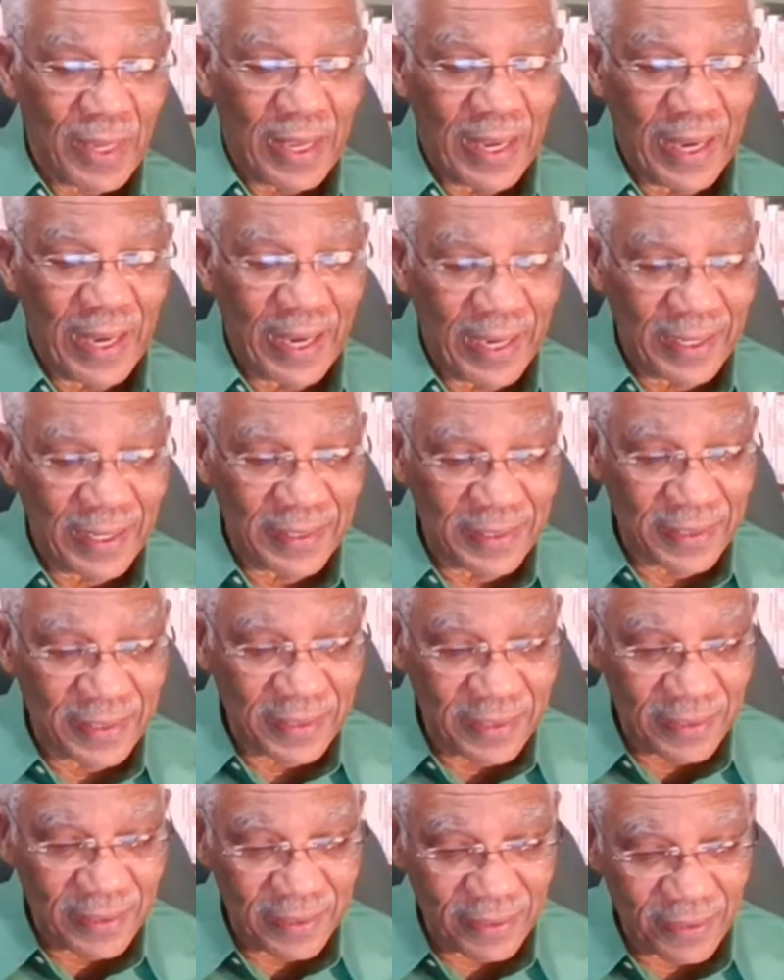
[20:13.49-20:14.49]
And,
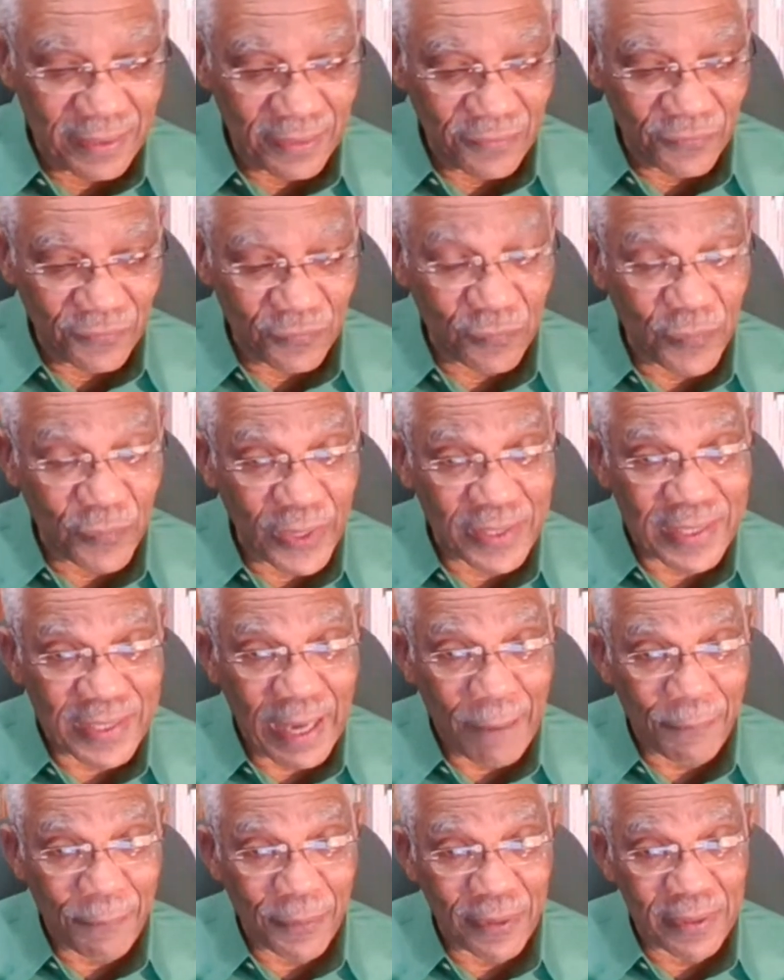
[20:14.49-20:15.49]
for
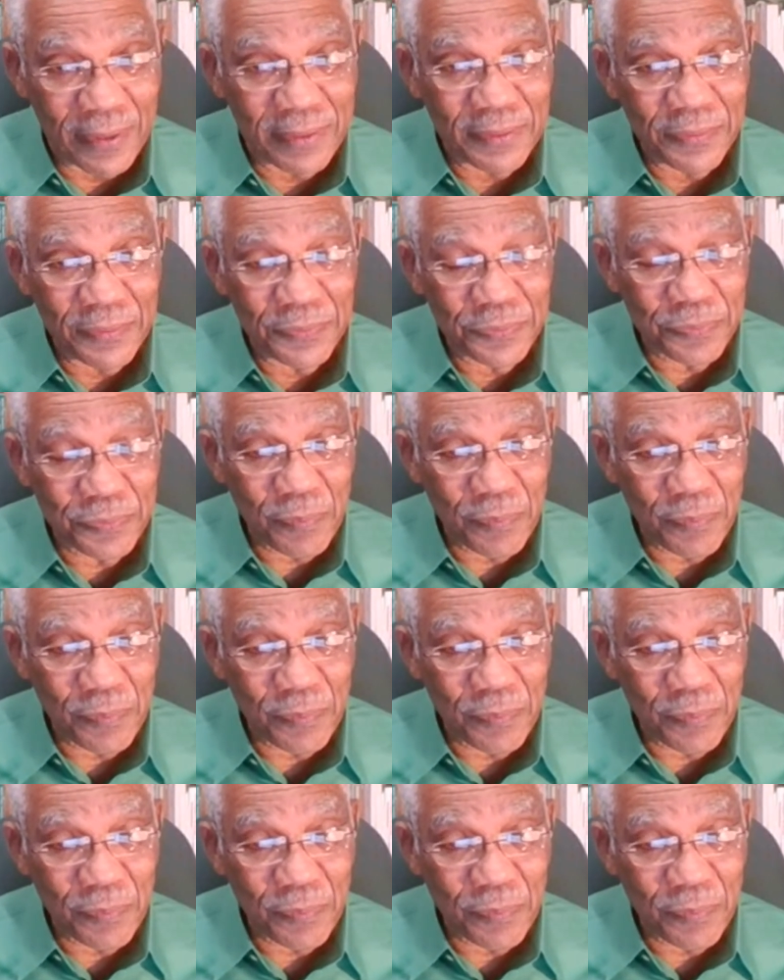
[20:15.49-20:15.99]
example,